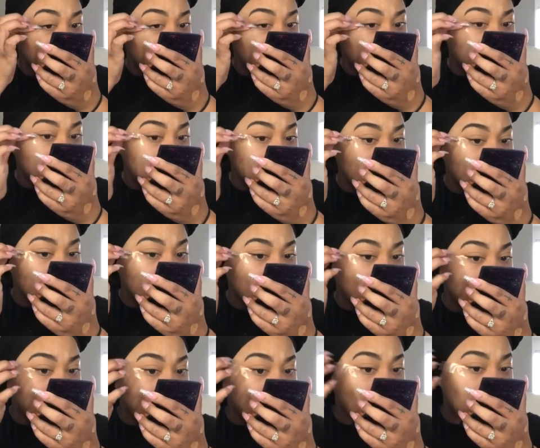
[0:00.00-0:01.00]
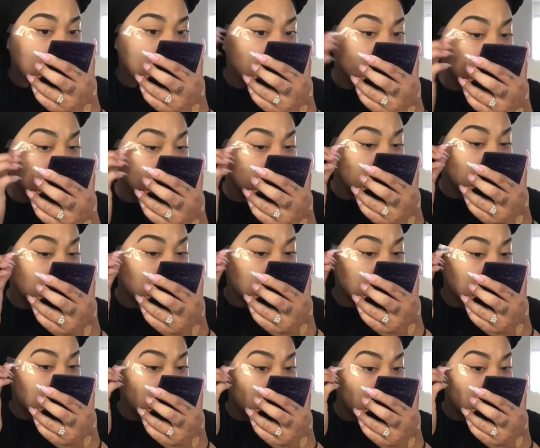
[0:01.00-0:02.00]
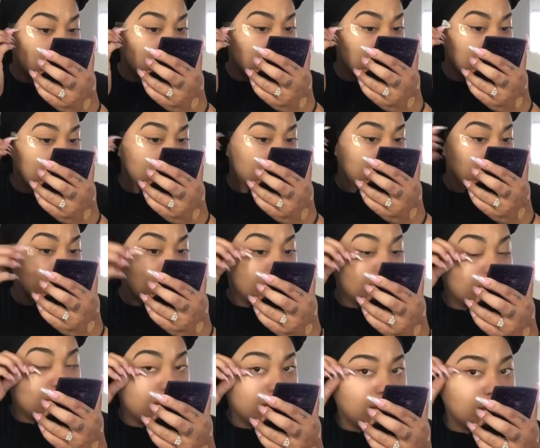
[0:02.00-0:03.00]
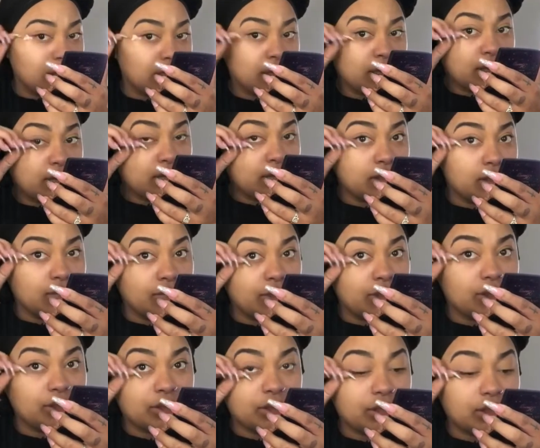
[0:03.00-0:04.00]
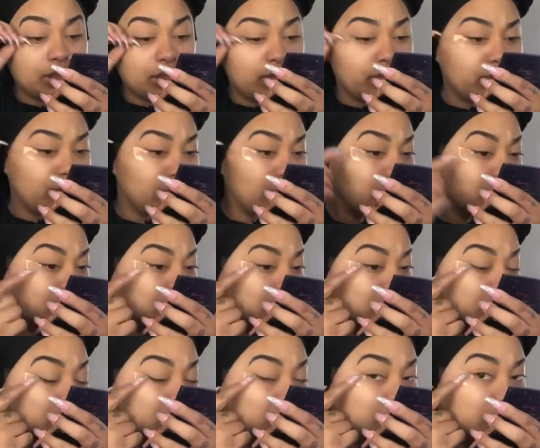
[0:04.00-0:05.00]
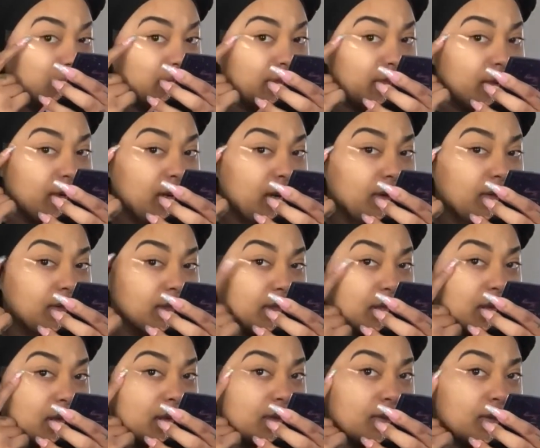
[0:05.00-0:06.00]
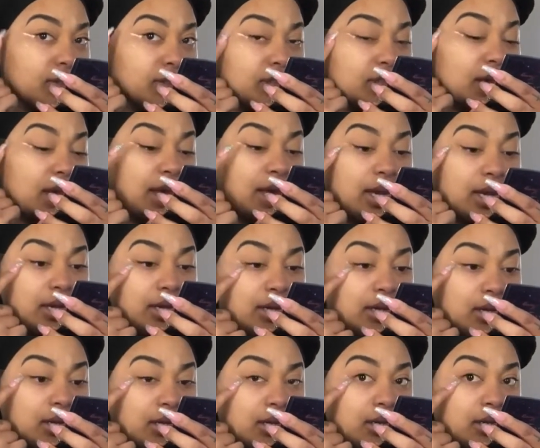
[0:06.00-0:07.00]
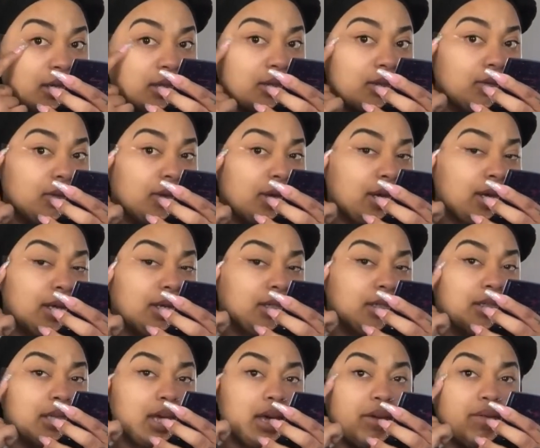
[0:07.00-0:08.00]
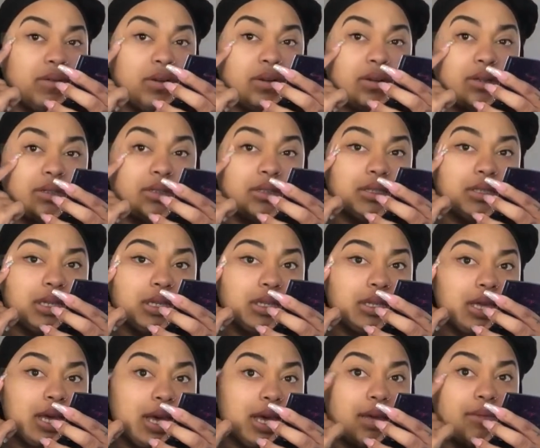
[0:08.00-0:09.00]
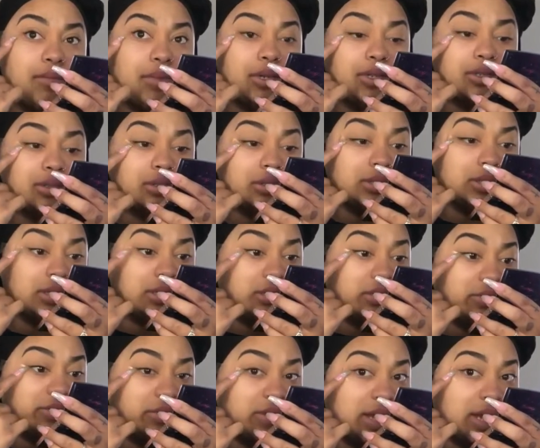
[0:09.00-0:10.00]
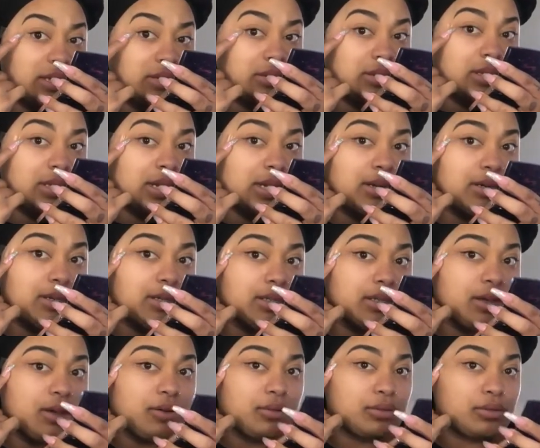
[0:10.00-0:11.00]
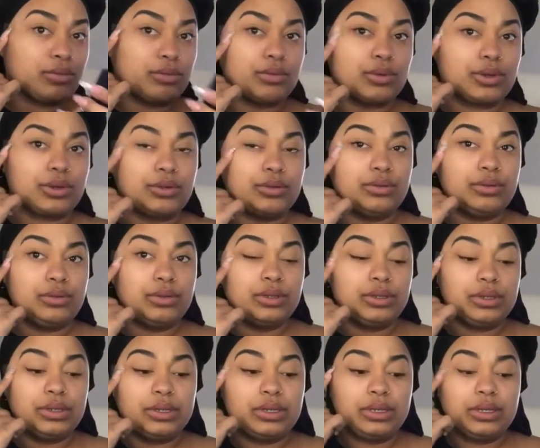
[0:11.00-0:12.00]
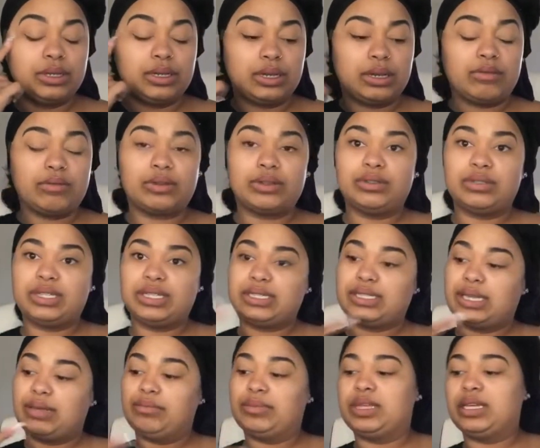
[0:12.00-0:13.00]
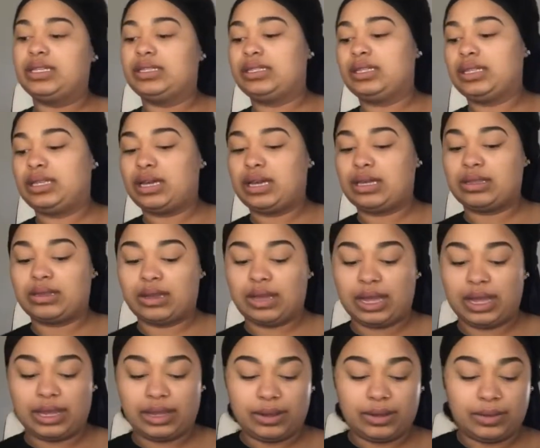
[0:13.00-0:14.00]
Slap that tape on just like that. You wanna get close to make sure it's even because you're gonna wanna even it out to the other side. So again, I just have it on just like that. Make sure it's nice and flat so the liner doesn't go through. We're gonna do the same thing to the other eye.